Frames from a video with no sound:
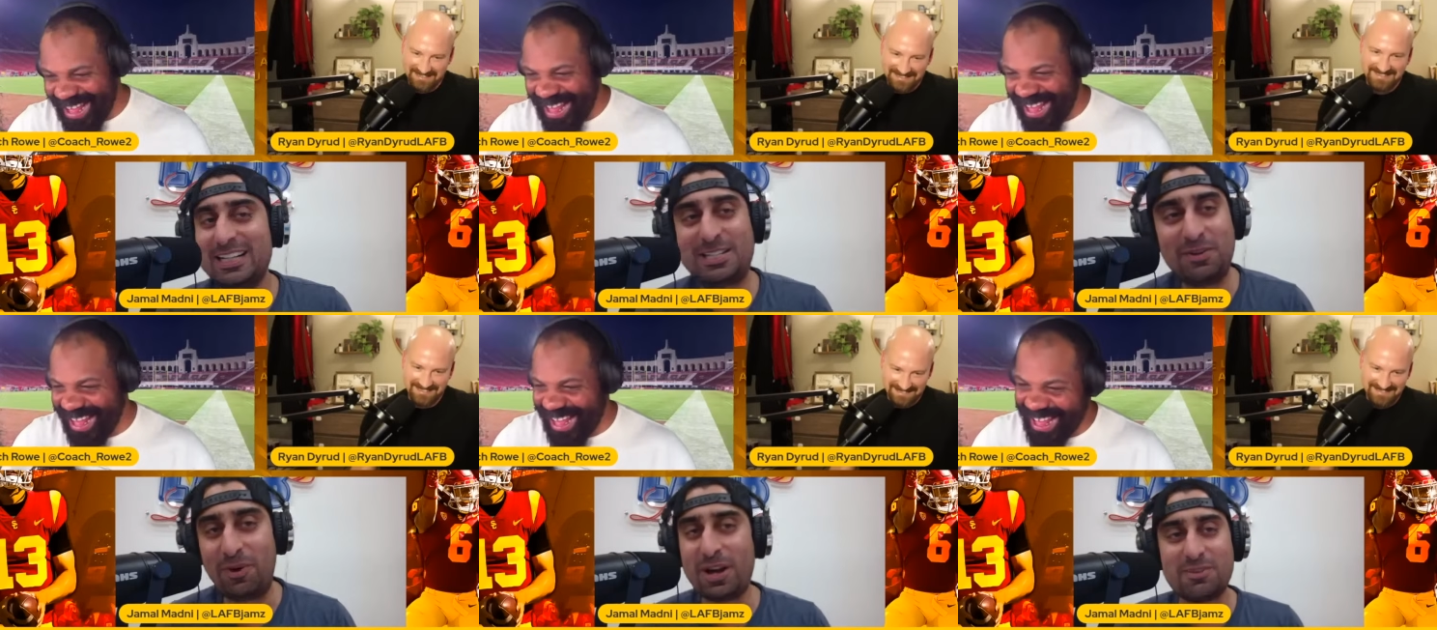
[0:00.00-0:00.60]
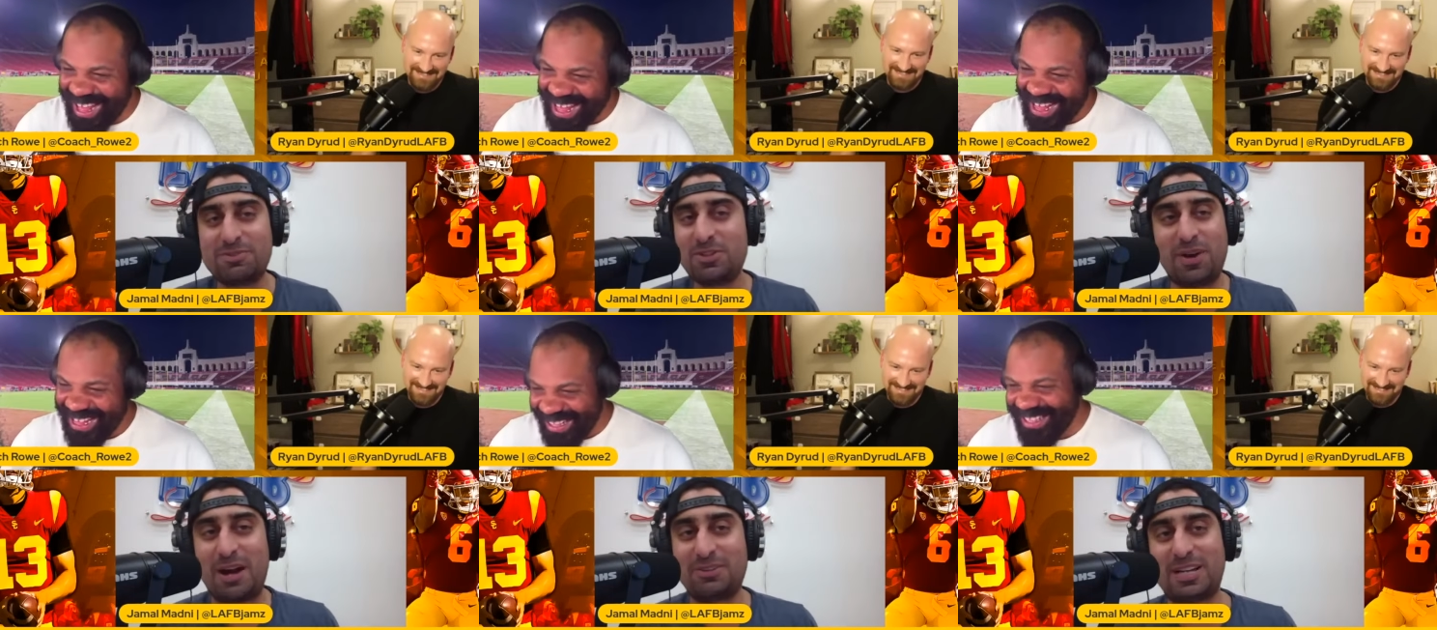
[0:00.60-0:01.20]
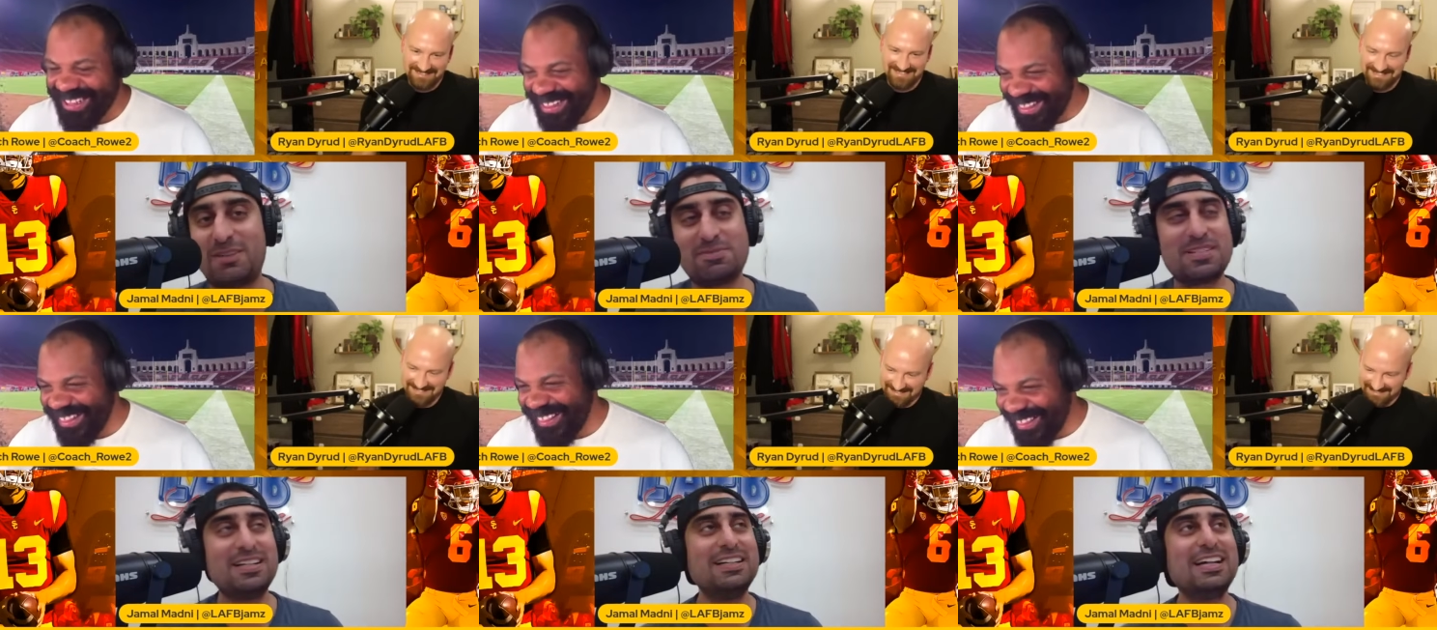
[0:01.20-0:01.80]
Speaker 1: It's one of two
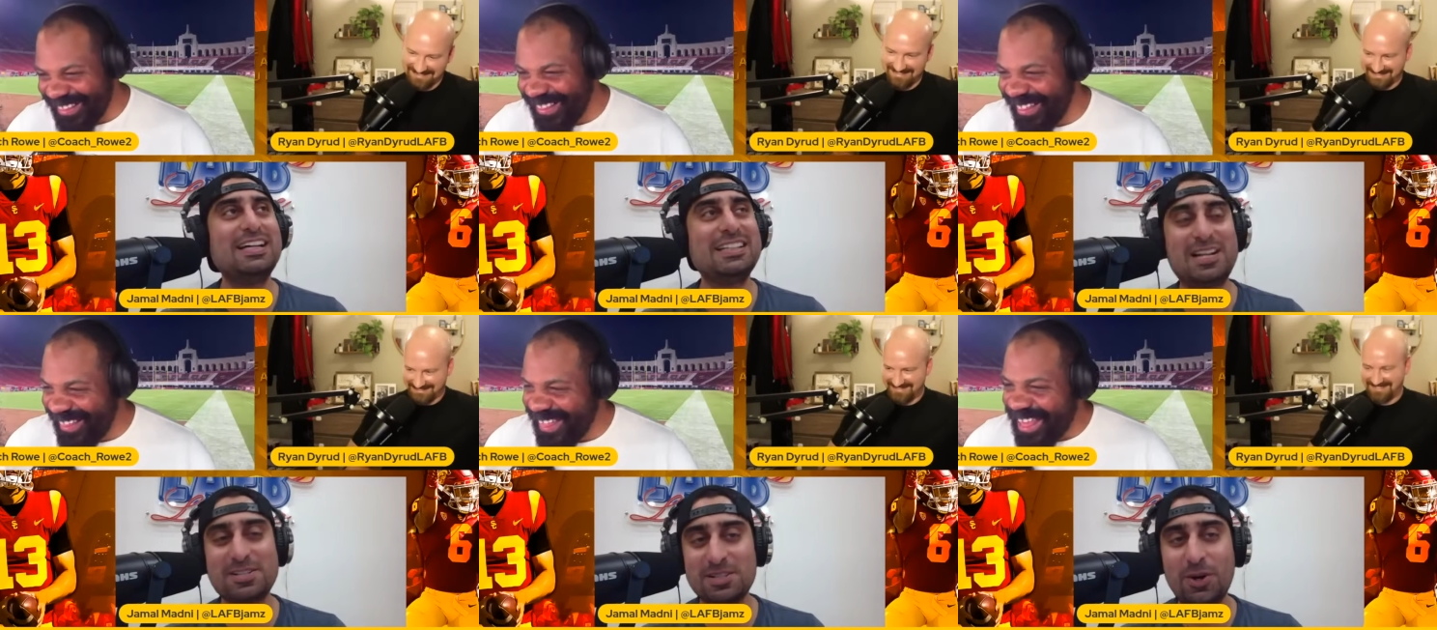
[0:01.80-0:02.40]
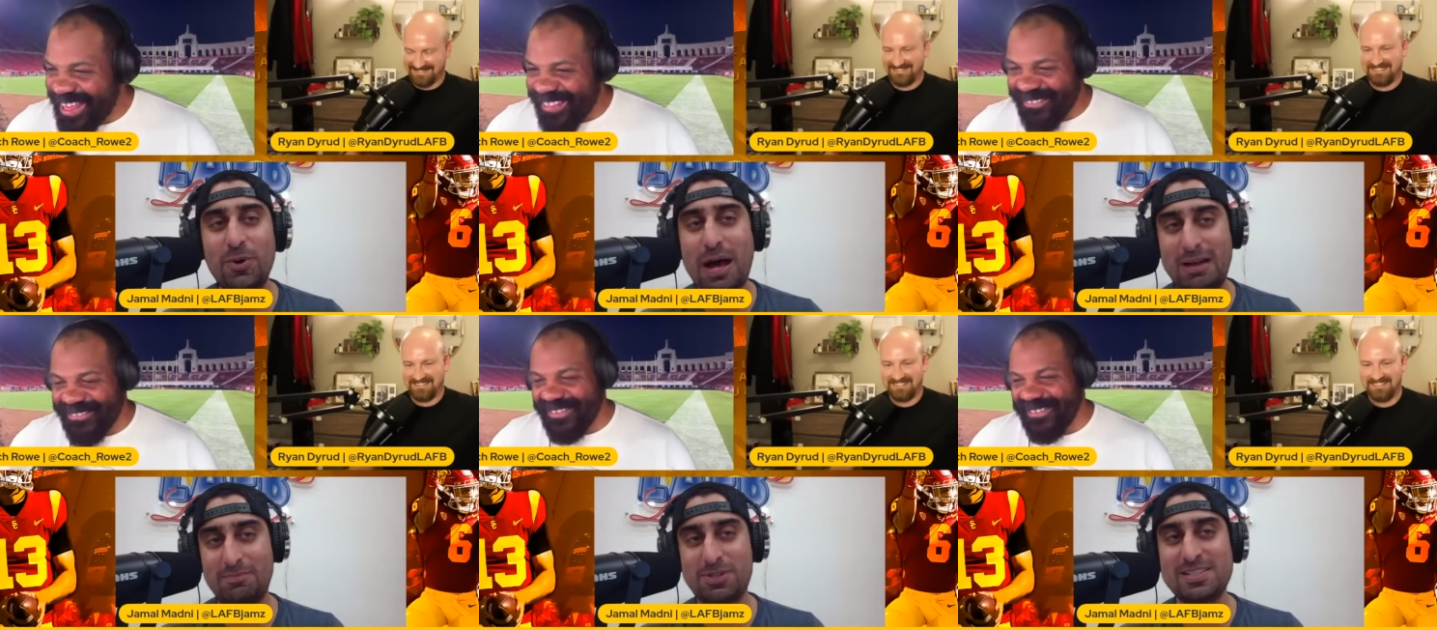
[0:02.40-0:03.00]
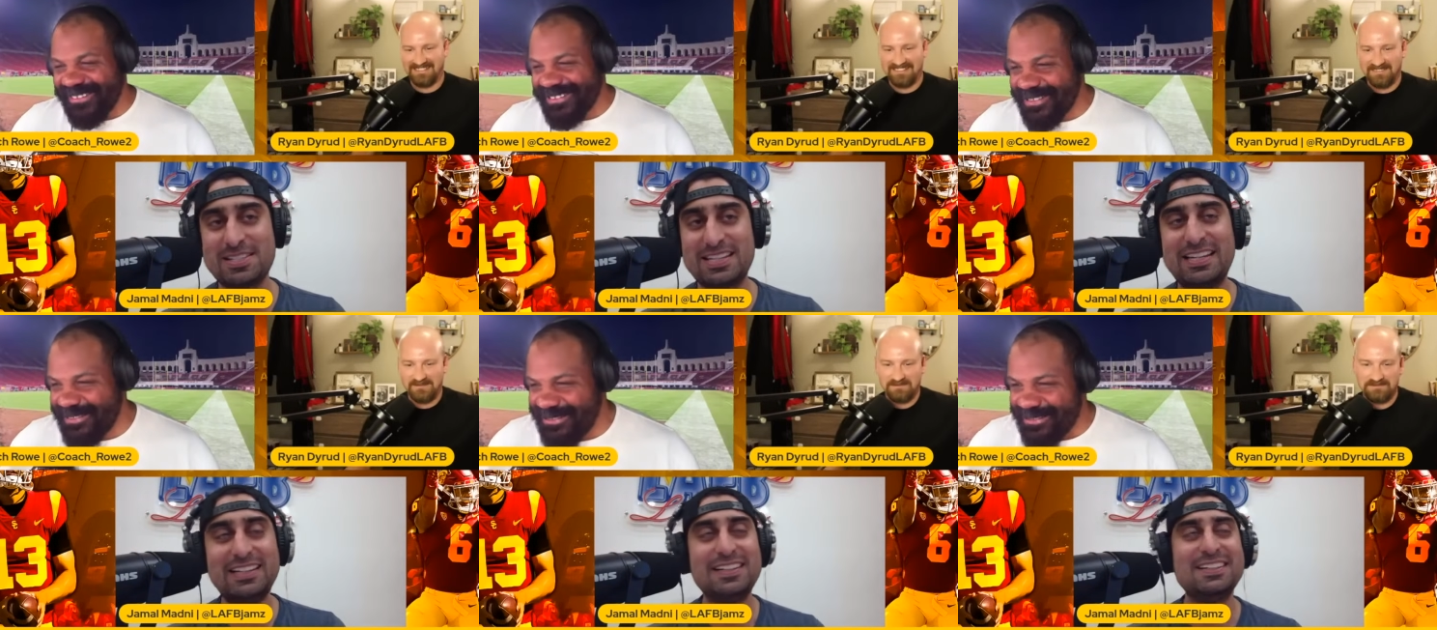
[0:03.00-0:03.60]
outcomes. There's no there option
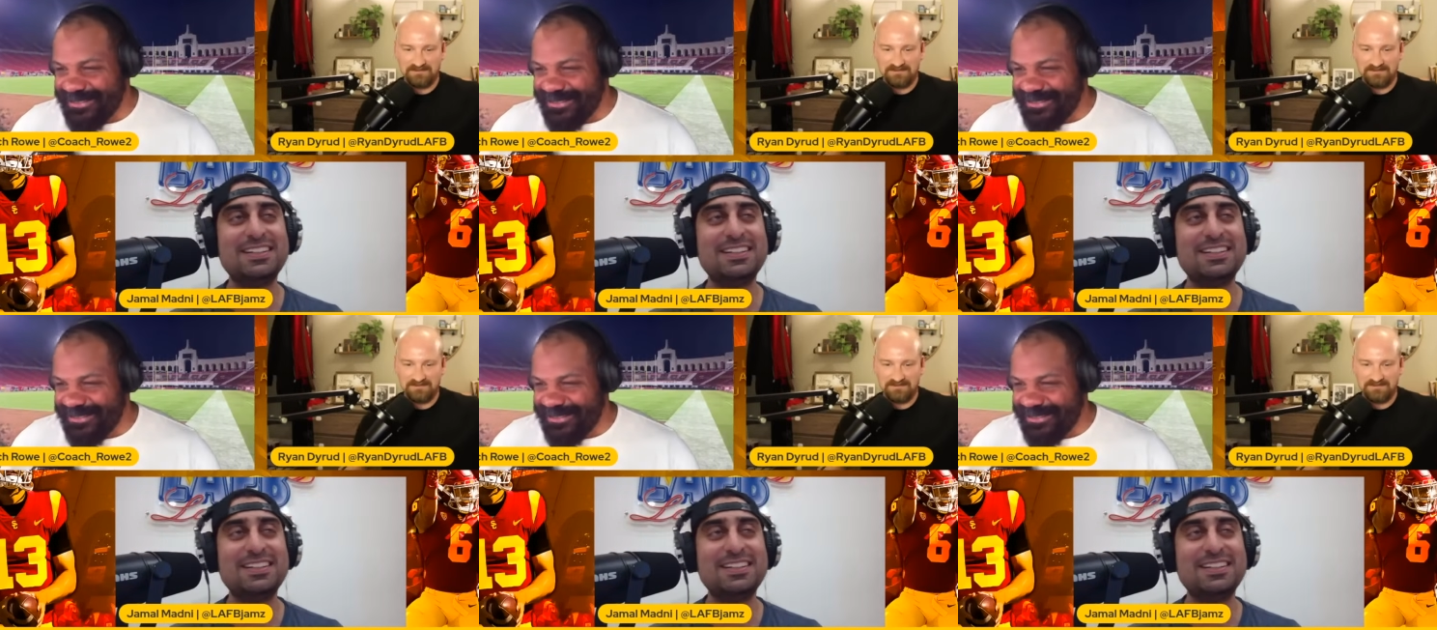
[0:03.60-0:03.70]
C.